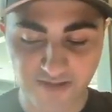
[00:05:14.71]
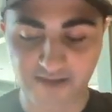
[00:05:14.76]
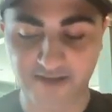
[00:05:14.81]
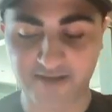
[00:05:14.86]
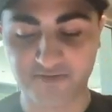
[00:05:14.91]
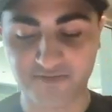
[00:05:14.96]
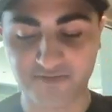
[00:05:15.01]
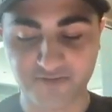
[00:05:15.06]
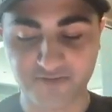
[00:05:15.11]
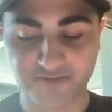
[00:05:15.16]

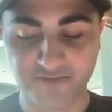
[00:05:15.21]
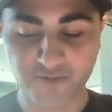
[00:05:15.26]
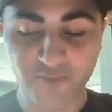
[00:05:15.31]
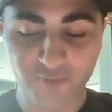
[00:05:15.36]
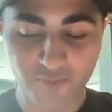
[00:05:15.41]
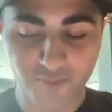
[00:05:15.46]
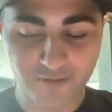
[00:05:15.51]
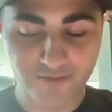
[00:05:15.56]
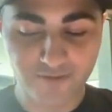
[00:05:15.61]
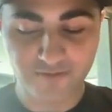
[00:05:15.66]
and
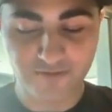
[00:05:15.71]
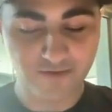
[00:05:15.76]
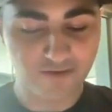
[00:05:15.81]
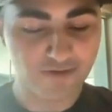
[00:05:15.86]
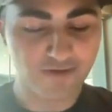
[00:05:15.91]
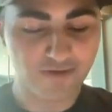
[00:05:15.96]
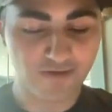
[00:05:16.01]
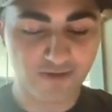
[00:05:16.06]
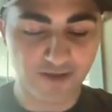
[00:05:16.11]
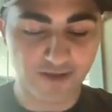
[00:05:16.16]
soon
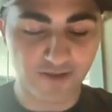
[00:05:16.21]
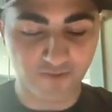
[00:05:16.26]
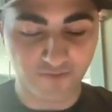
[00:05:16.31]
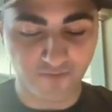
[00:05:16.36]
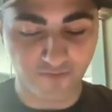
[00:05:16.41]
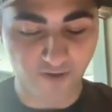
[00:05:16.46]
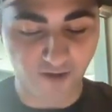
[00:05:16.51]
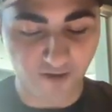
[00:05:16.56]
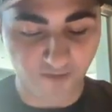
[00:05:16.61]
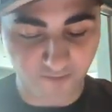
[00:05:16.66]
a
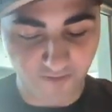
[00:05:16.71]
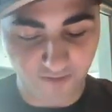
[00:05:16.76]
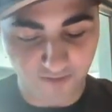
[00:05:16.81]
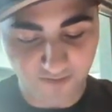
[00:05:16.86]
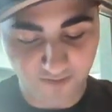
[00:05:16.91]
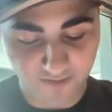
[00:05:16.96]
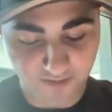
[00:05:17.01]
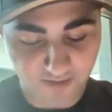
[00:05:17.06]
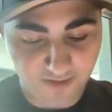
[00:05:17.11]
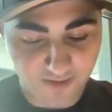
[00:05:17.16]
good
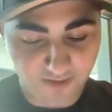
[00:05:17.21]
father.